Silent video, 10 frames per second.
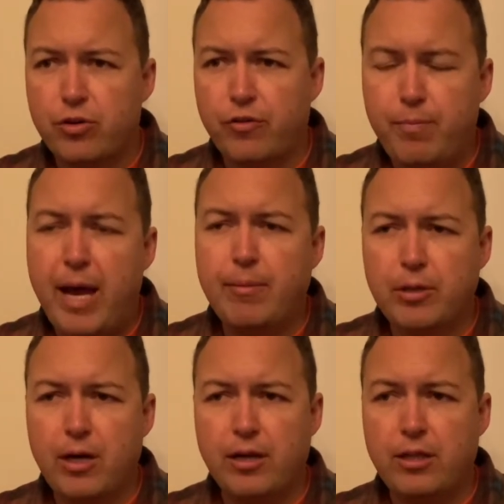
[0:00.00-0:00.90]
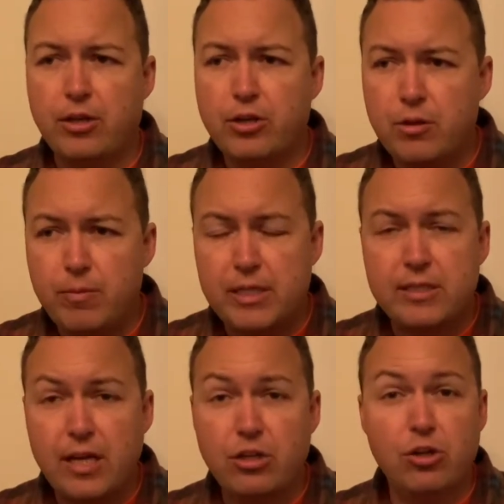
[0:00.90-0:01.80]
of Babylon and they're going to be
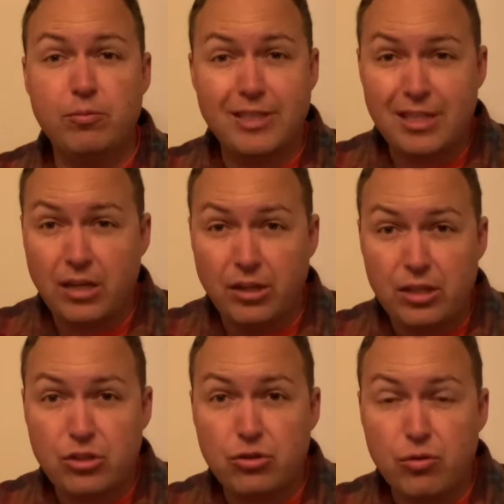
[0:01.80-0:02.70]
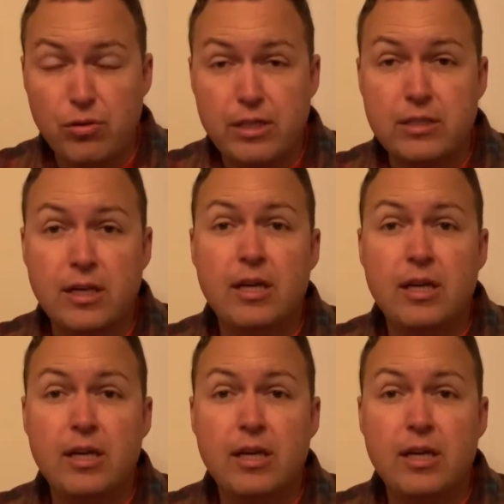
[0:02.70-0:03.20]
sent home to tell these stories